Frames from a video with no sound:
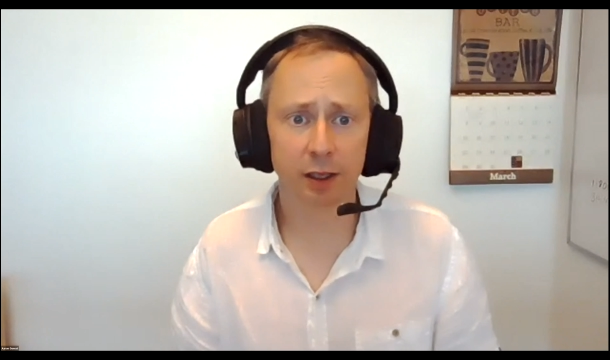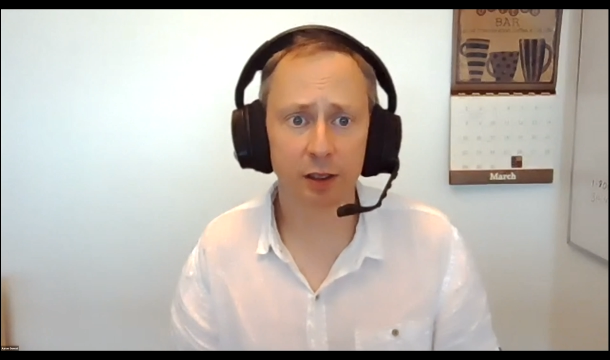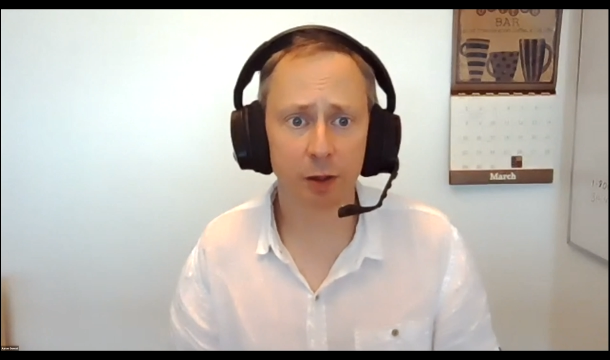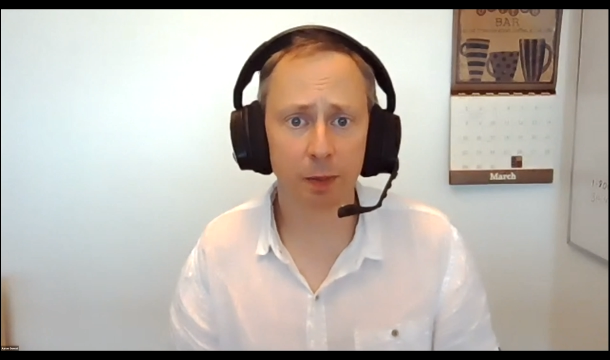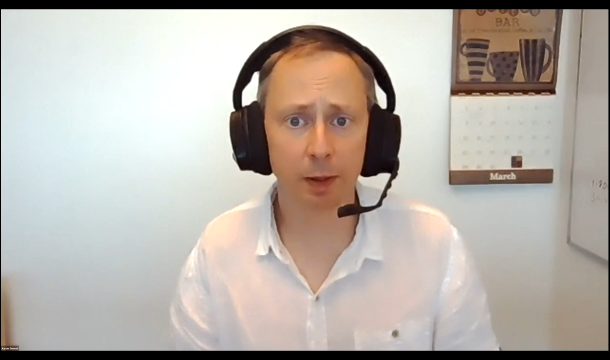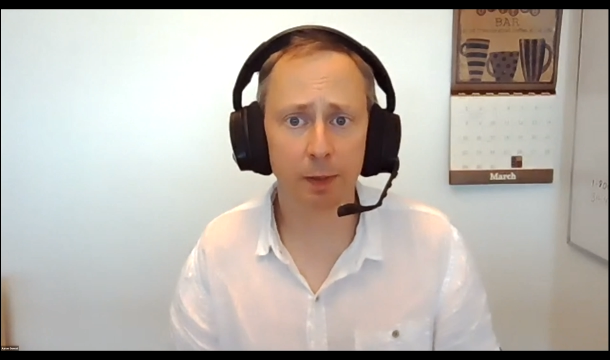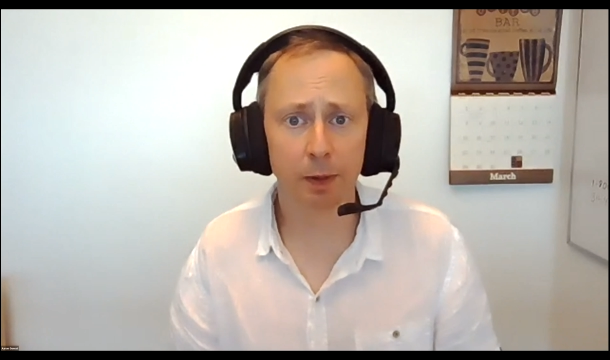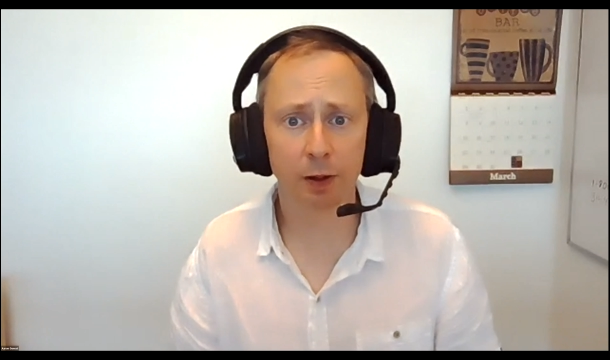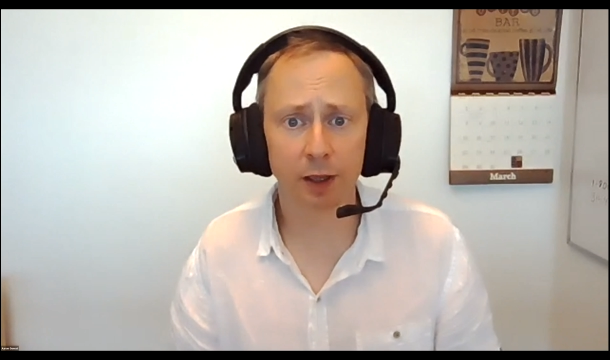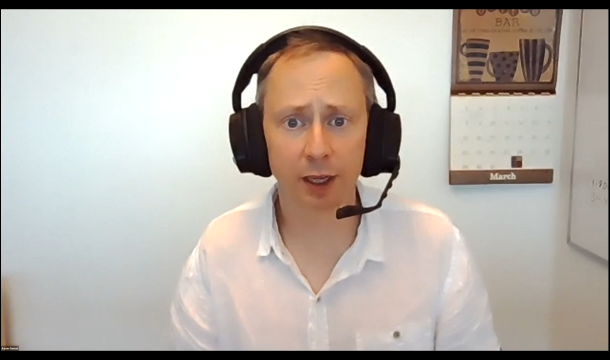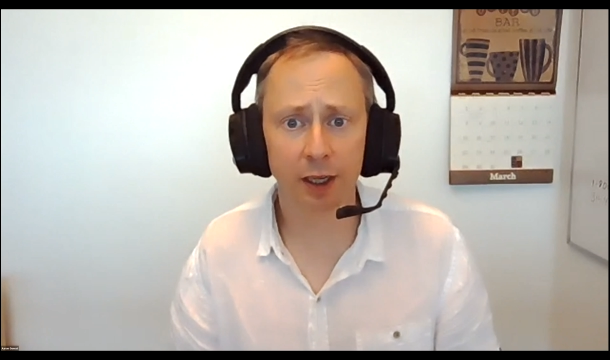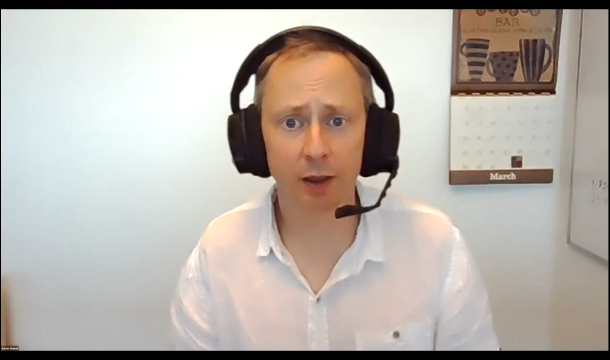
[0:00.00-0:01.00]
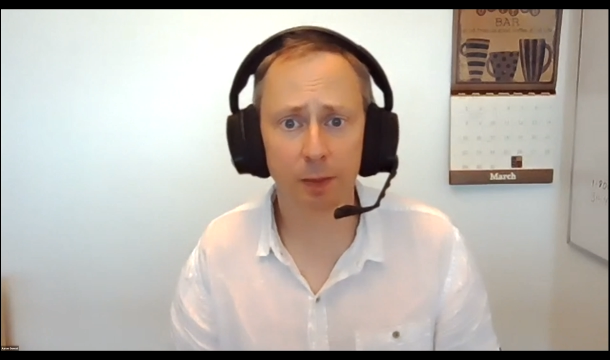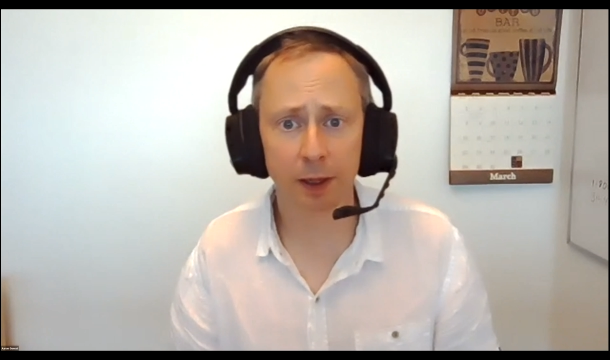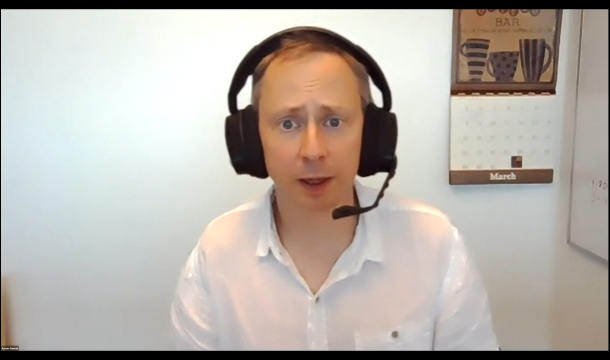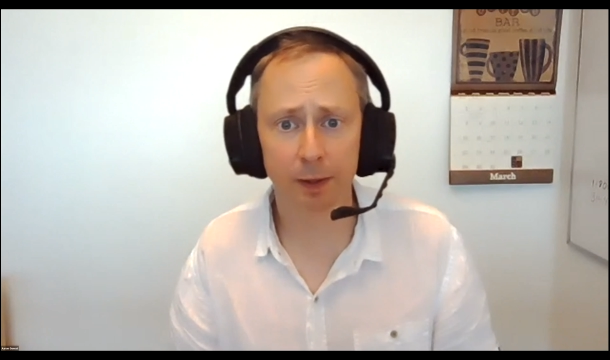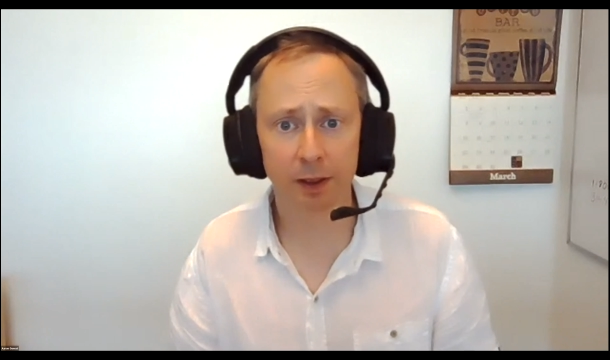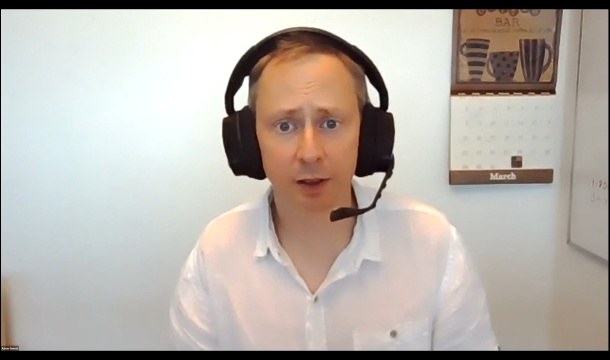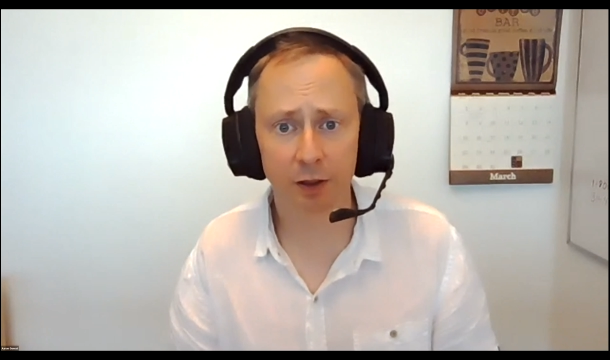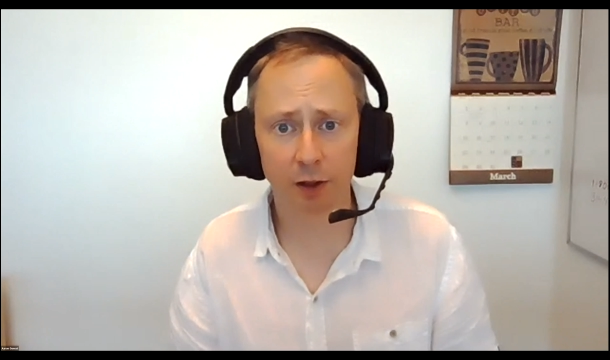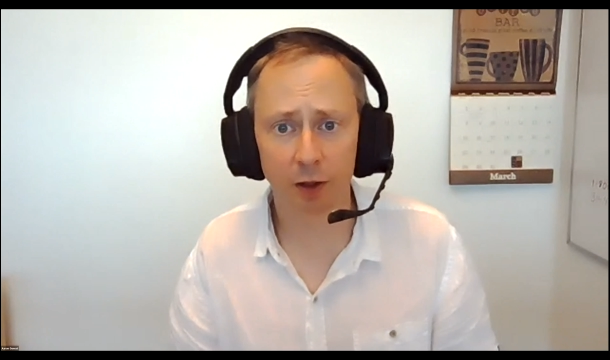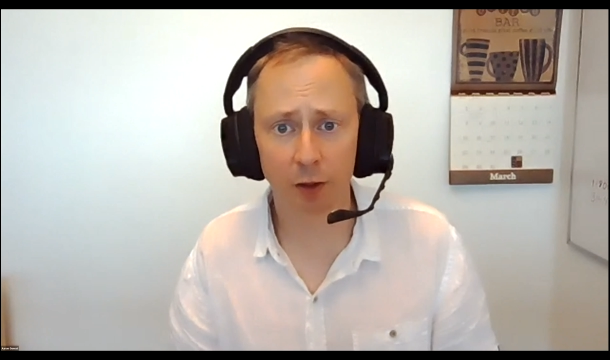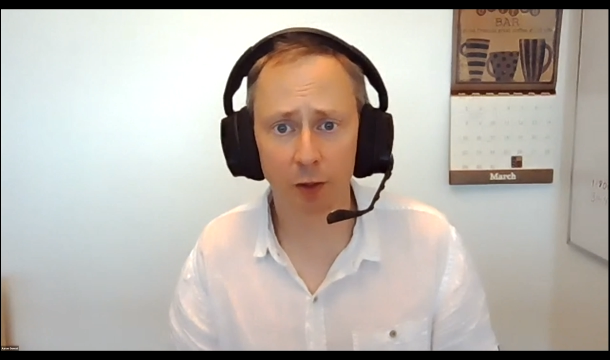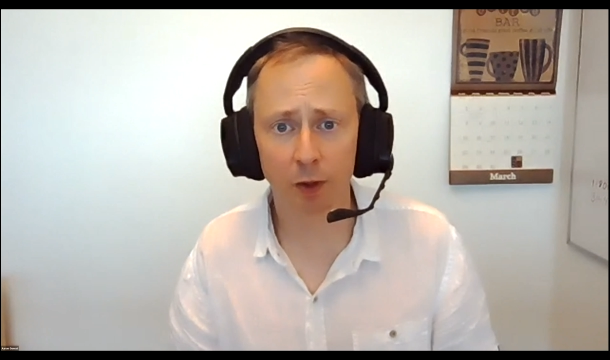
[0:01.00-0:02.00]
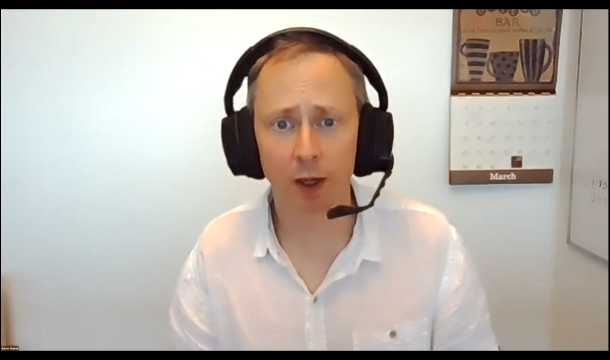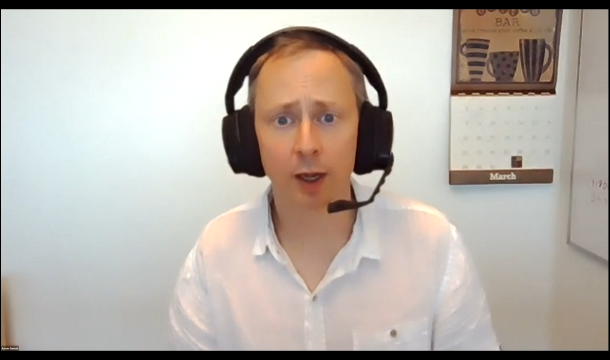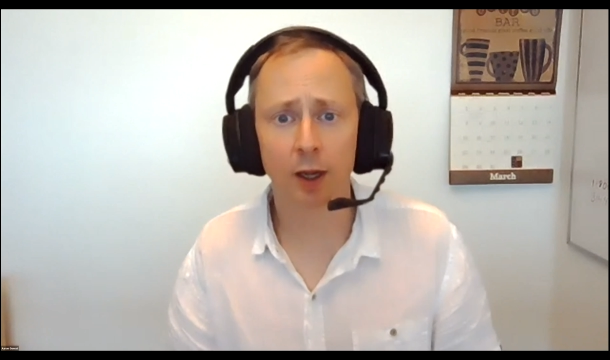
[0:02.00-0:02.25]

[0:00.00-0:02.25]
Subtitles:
And so people who needed to be able to do